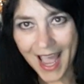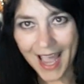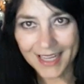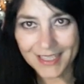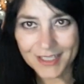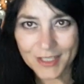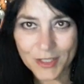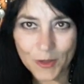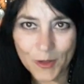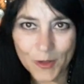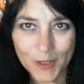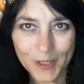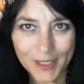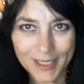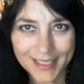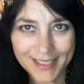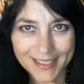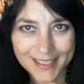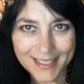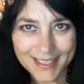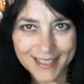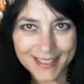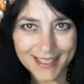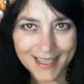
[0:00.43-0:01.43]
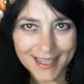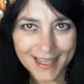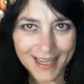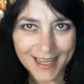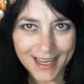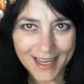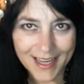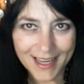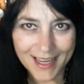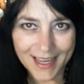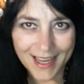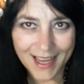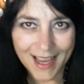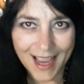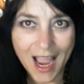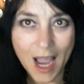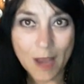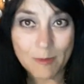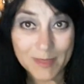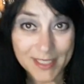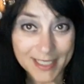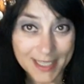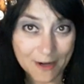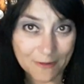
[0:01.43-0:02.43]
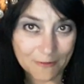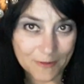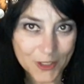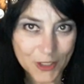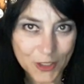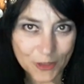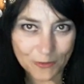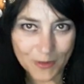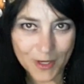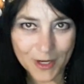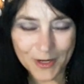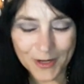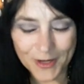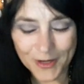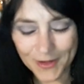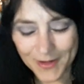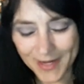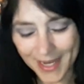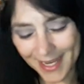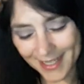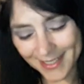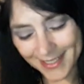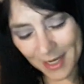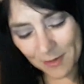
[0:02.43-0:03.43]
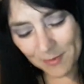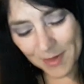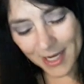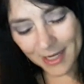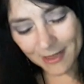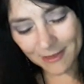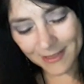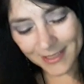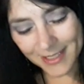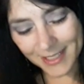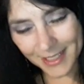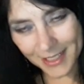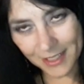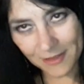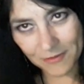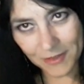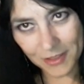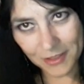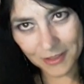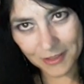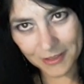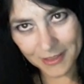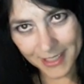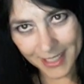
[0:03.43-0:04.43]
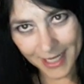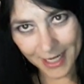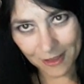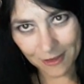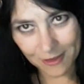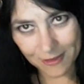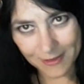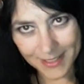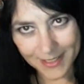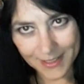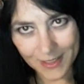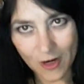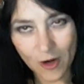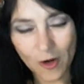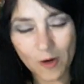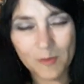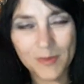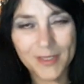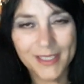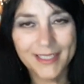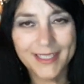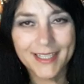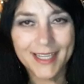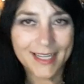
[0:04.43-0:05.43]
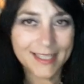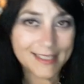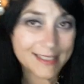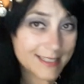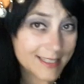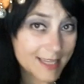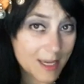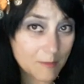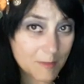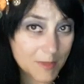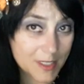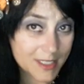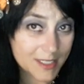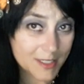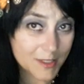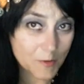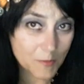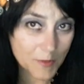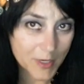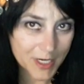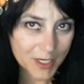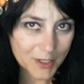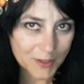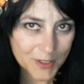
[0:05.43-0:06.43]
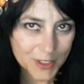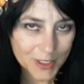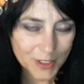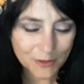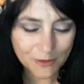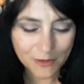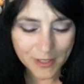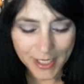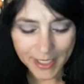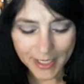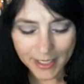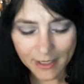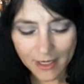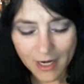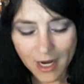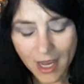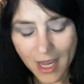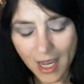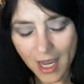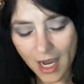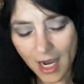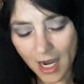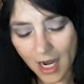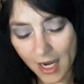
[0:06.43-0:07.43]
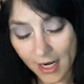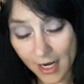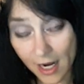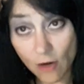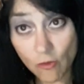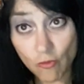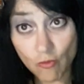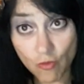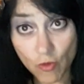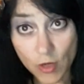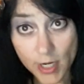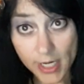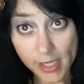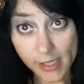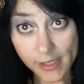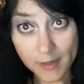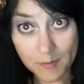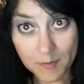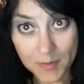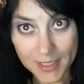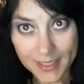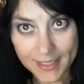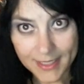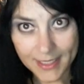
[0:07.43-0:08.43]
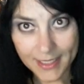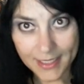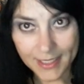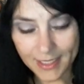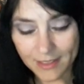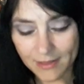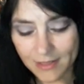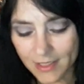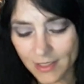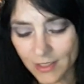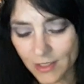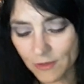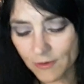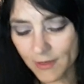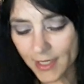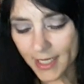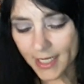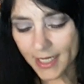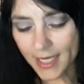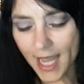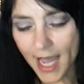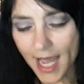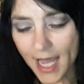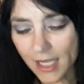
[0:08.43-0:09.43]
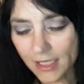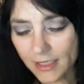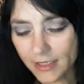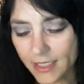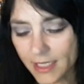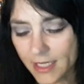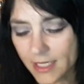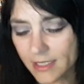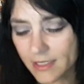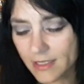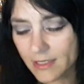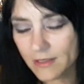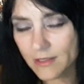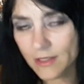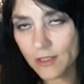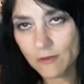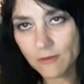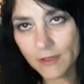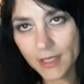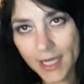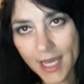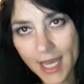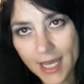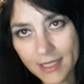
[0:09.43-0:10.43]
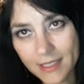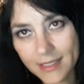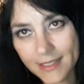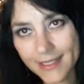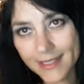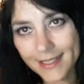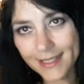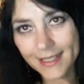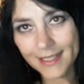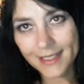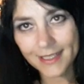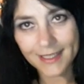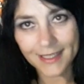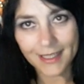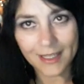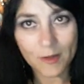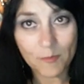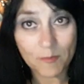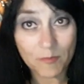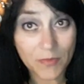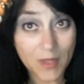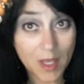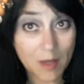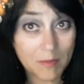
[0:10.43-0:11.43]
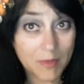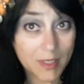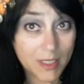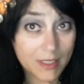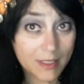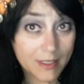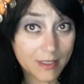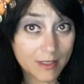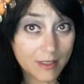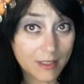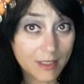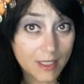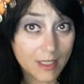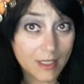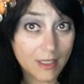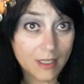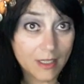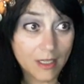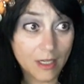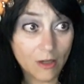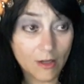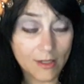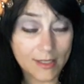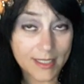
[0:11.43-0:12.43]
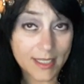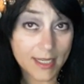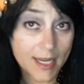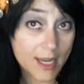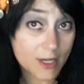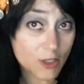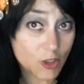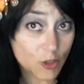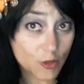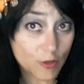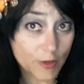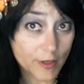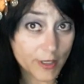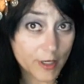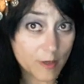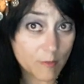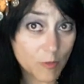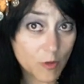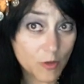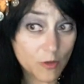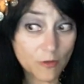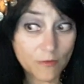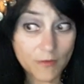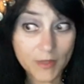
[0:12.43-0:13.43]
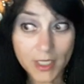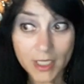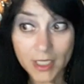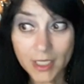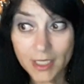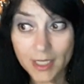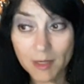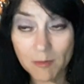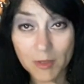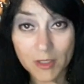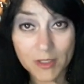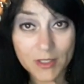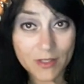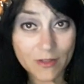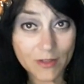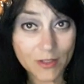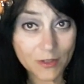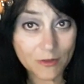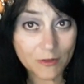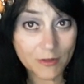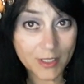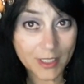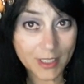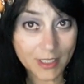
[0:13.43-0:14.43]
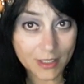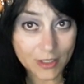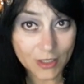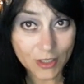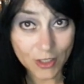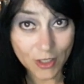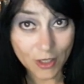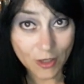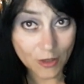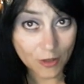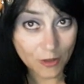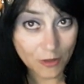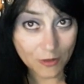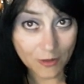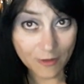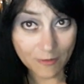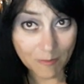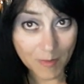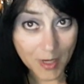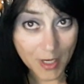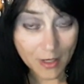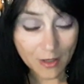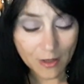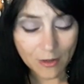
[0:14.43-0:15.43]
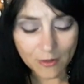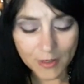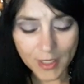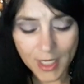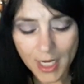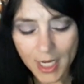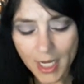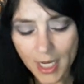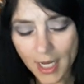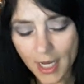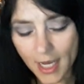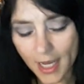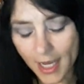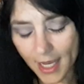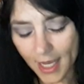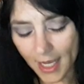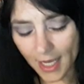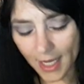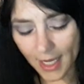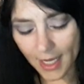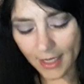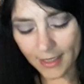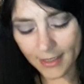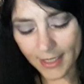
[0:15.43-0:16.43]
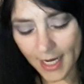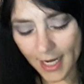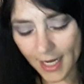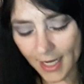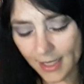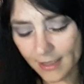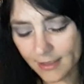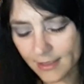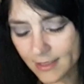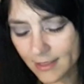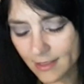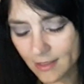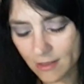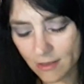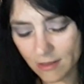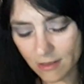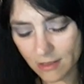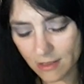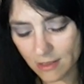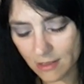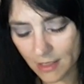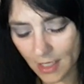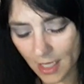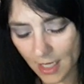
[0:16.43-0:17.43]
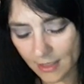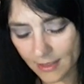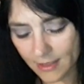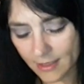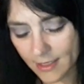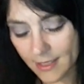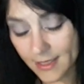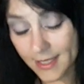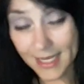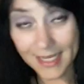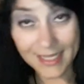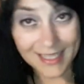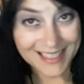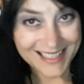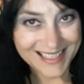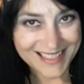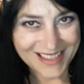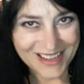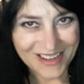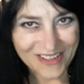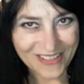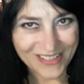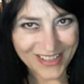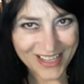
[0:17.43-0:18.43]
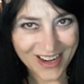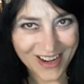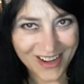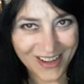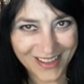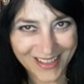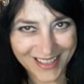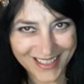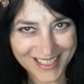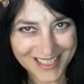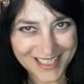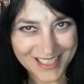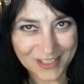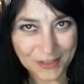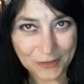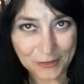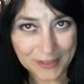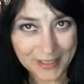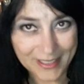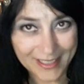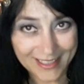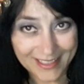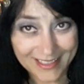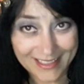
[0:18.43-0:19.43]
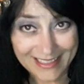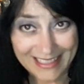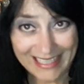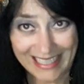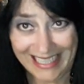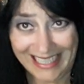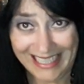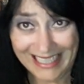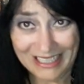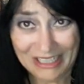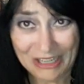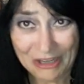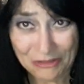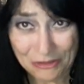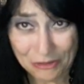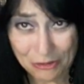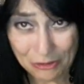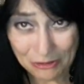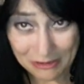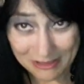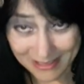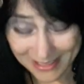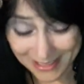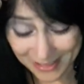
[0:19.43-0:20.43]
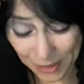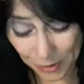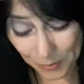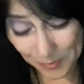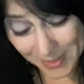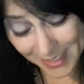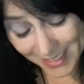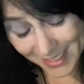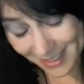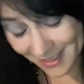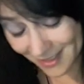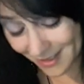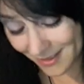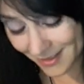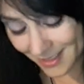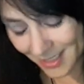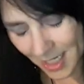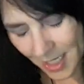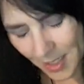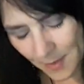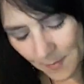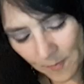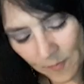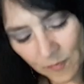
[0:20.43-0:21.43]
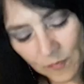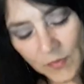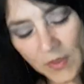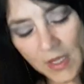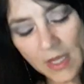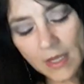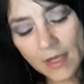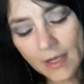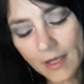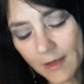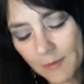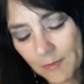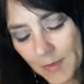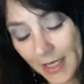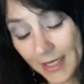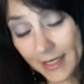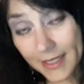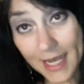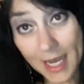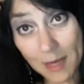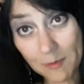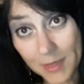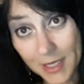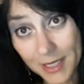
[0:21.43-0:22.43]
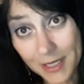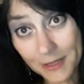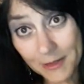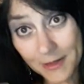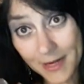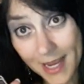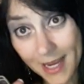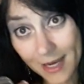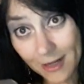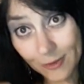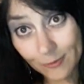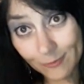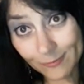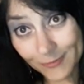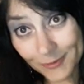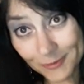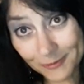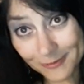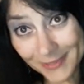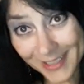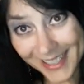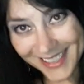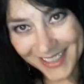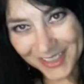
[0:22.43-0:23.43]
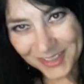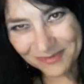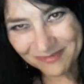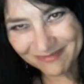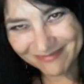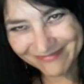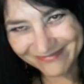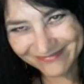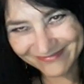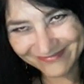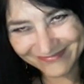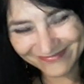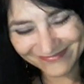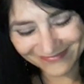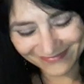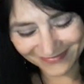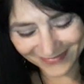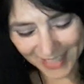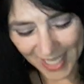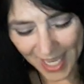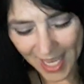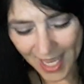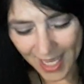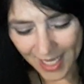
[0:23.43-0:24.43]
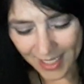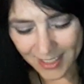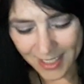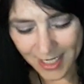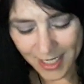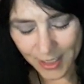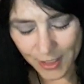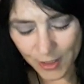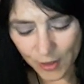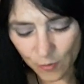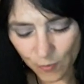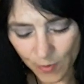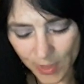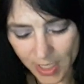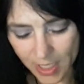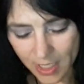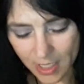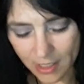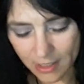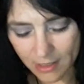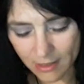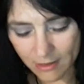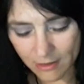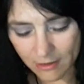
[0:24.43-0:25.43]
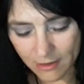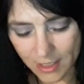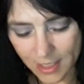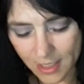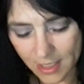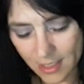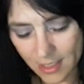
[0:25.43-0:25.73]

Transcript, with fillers: Hi Taurus, I'm Sèphera Girón and I'm here to give you your tarot scope and yes I missed a week or two there. I got really busy, I was doing galleys, doing editing, um, I'm in, oh as an extra in a movie, I'm also doing a show of my own and yeah so lots of things going on and sorry I didn't get all the horoscopes done on time but I'm here now, right? And here we go.